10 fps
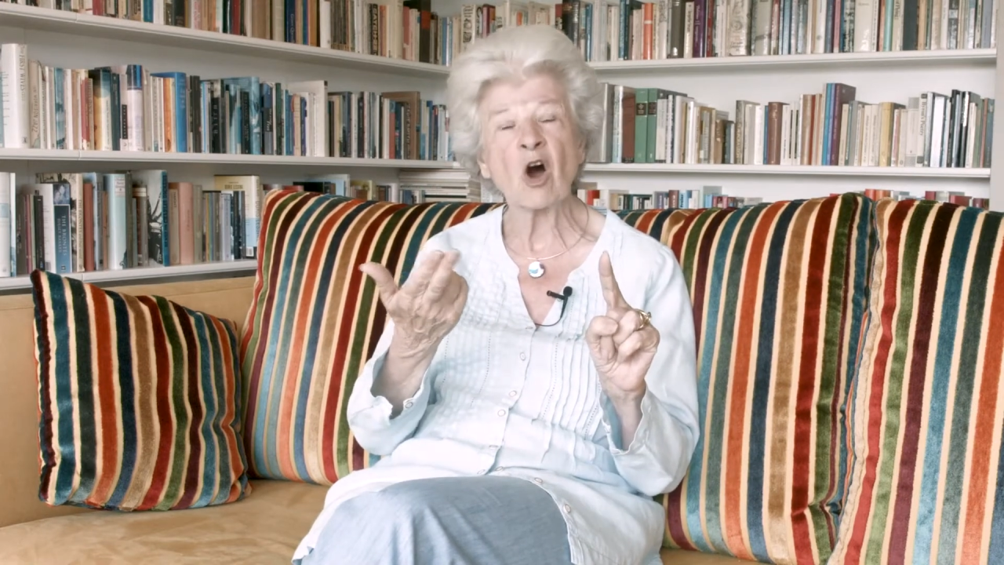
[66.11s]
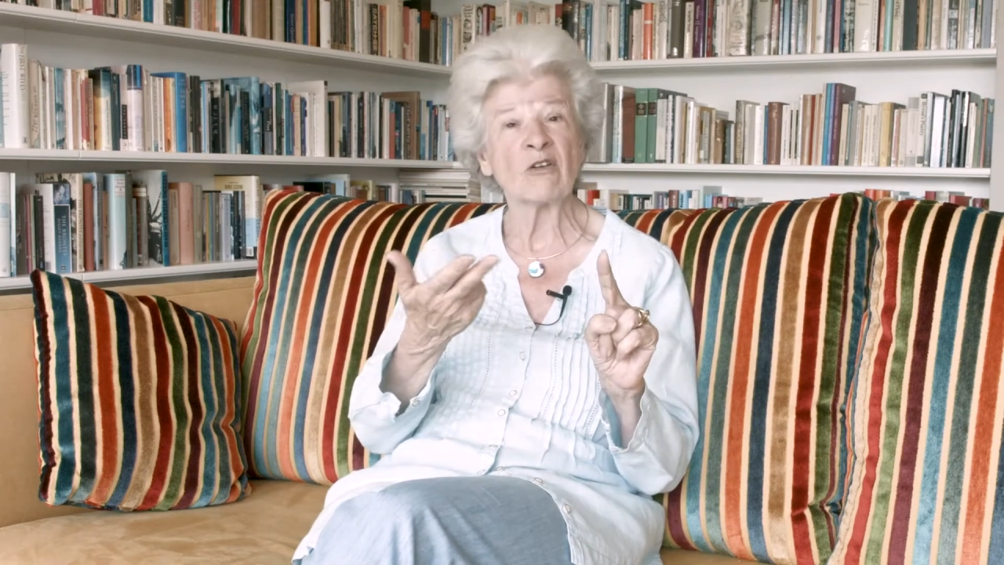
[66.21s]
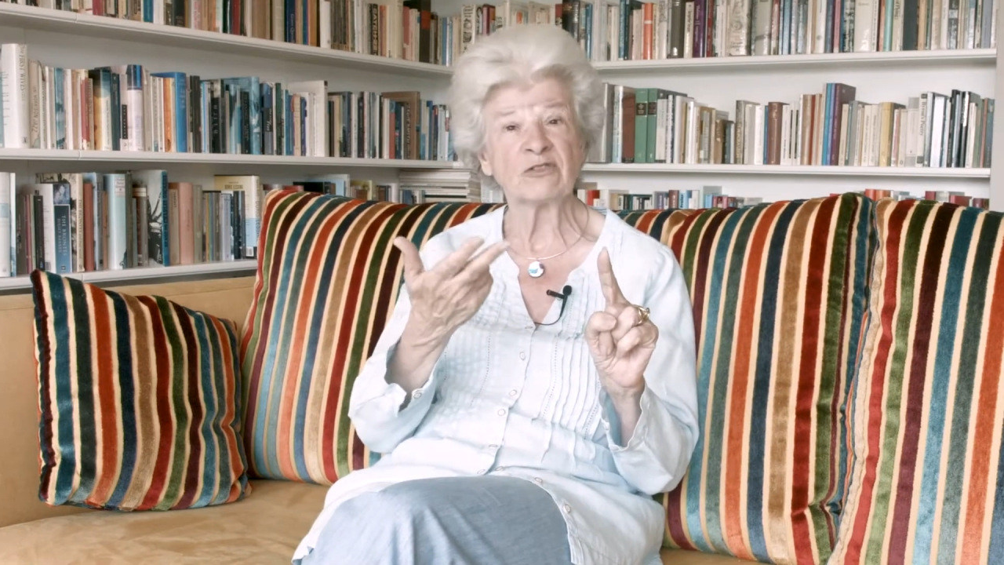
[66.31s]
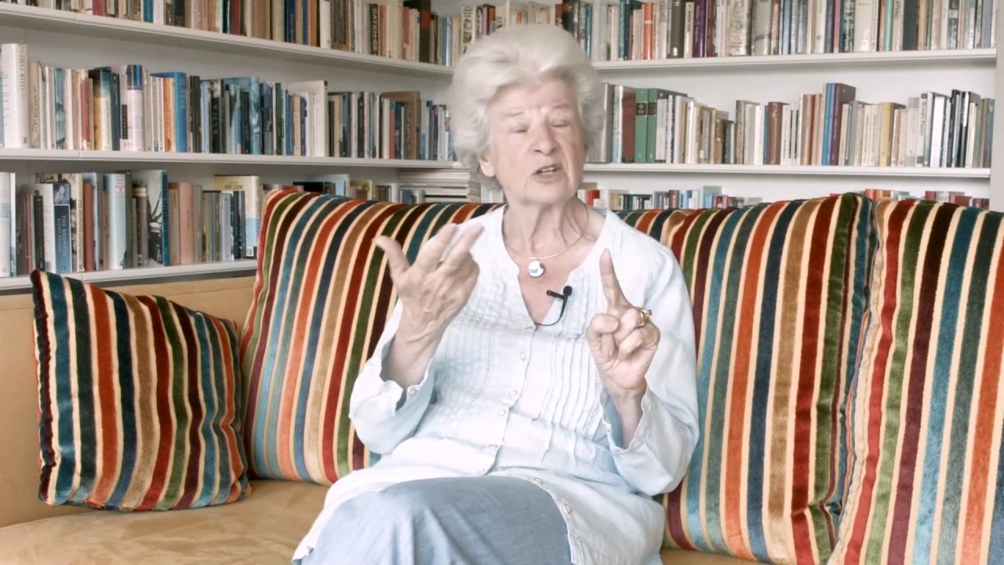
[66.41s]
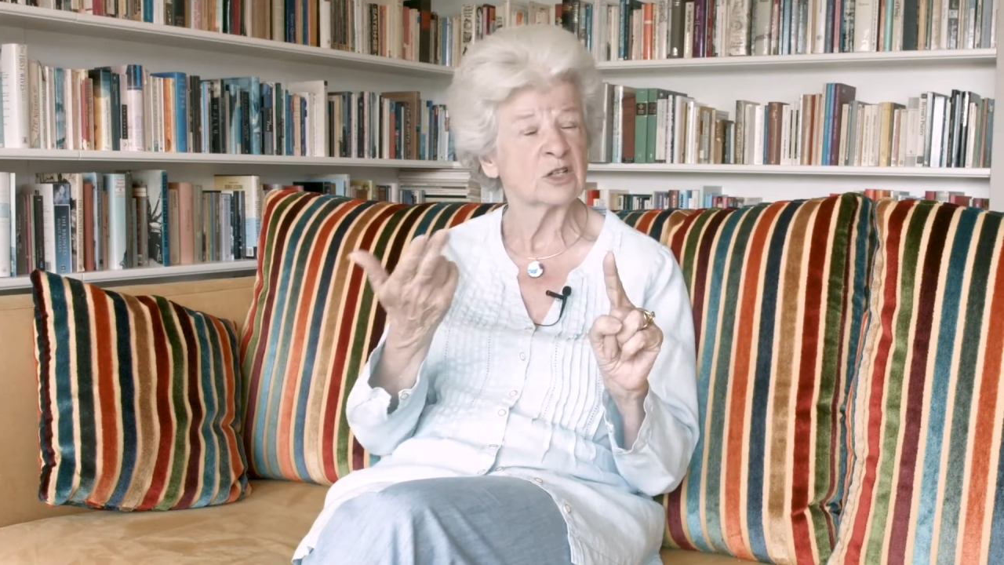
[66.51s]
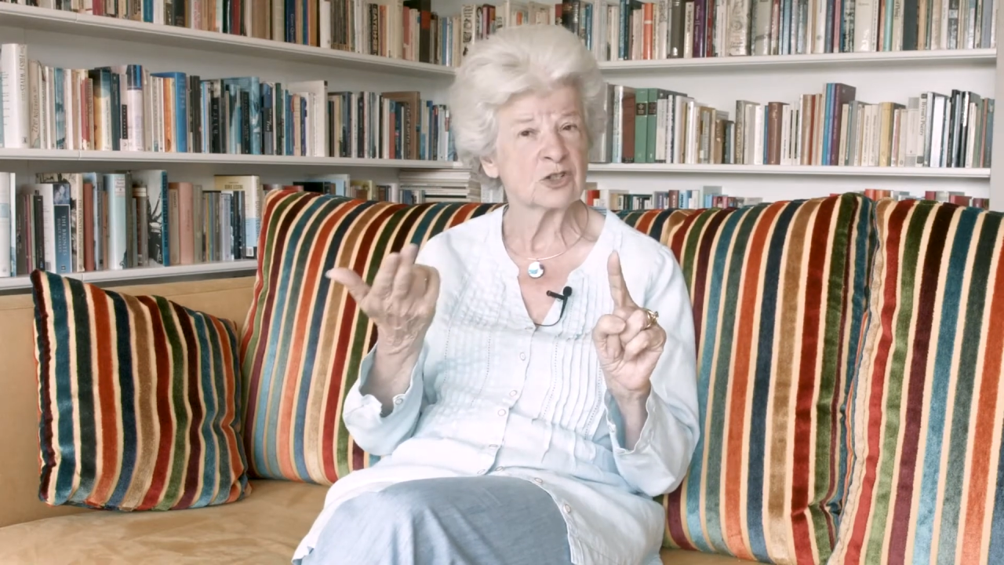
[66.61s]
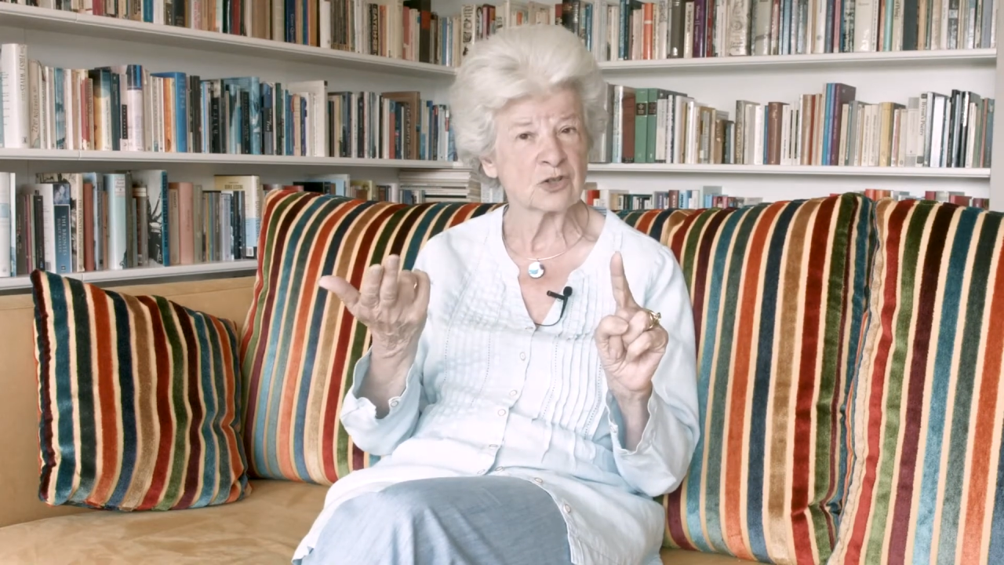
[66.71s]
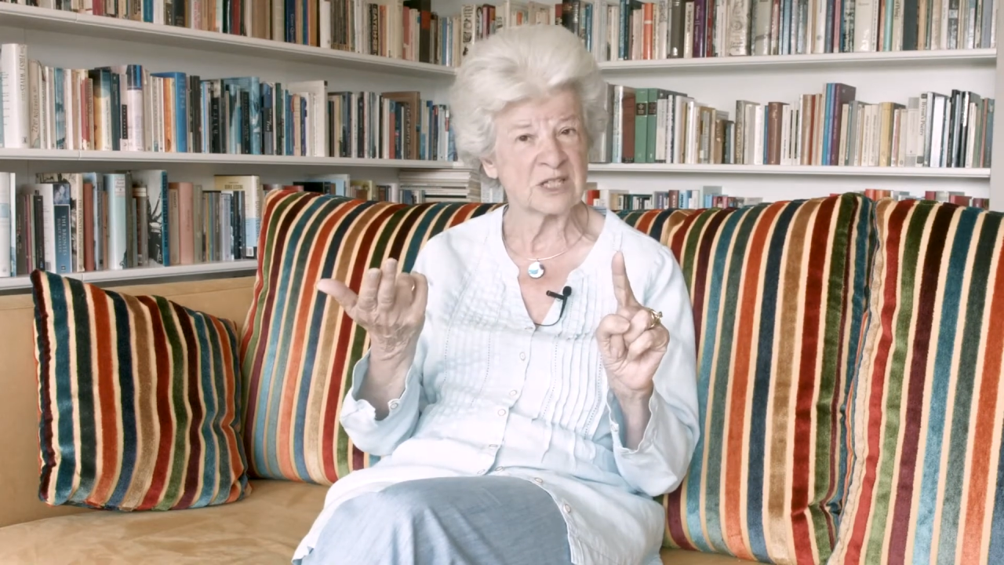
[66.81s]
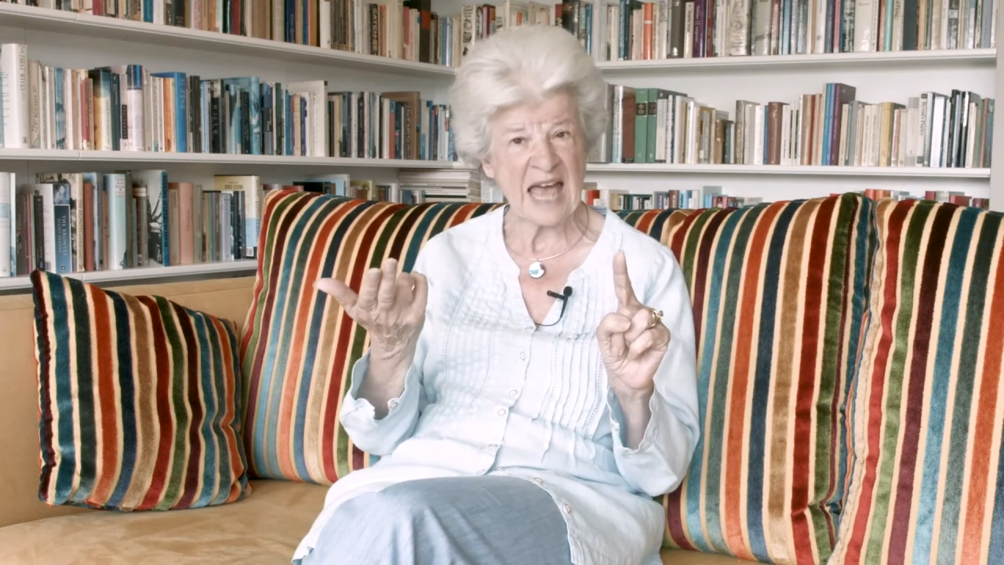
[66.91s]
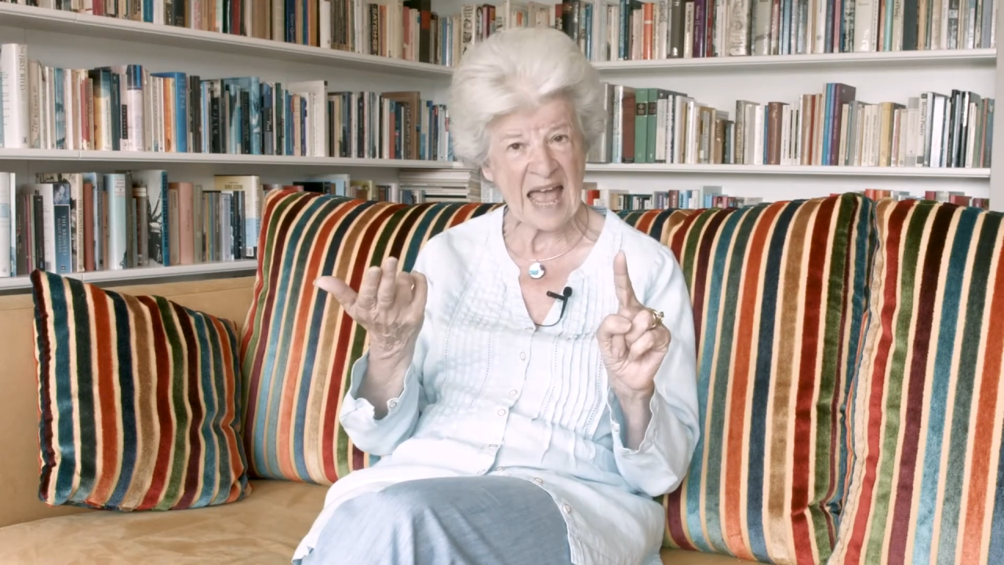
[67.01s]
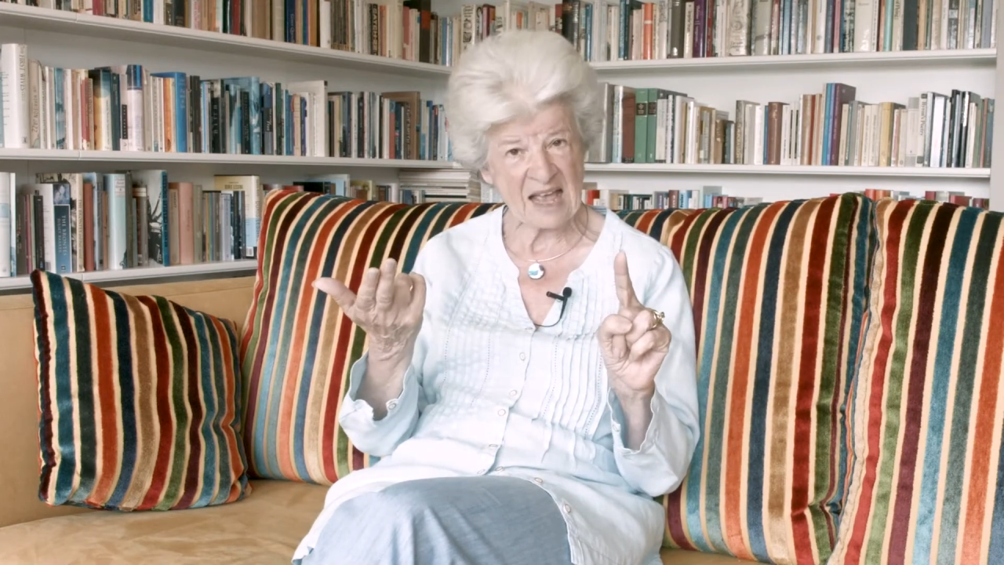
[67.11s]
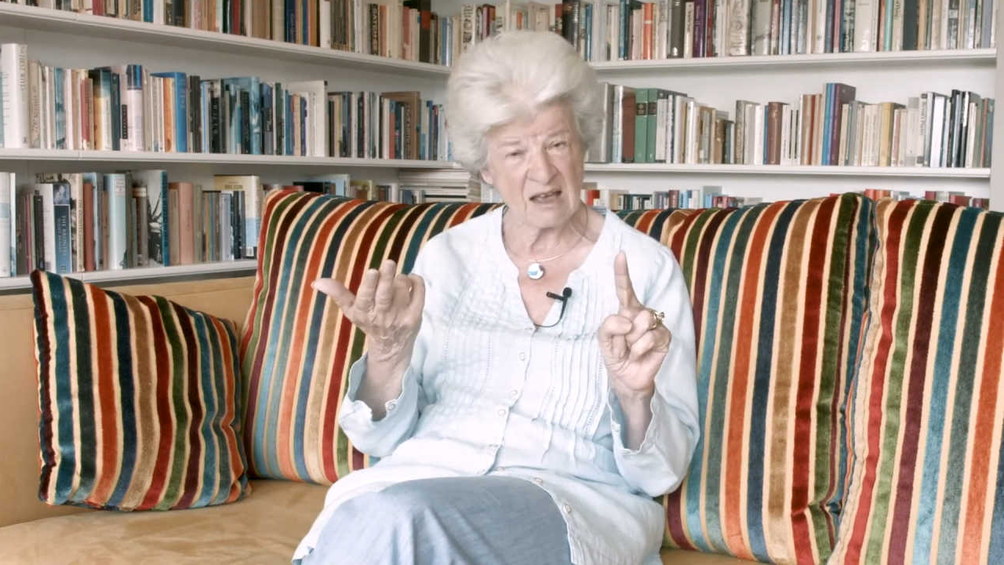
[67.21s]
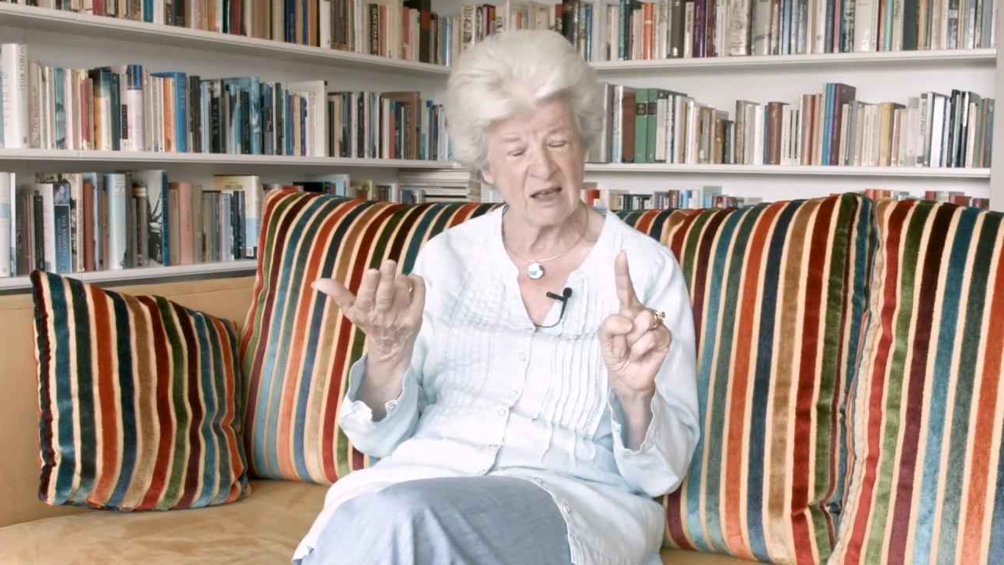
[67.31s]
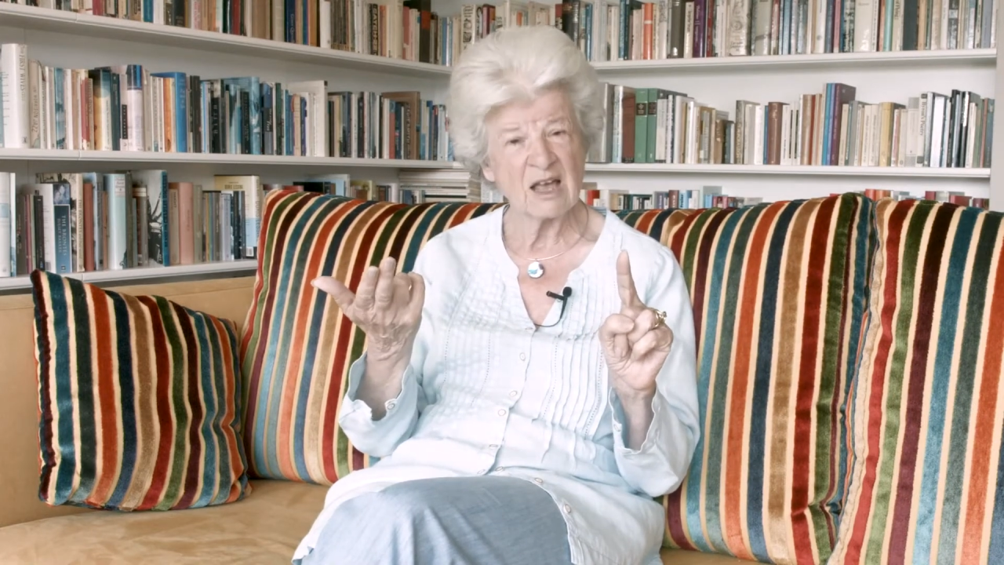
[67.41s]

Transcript: of today,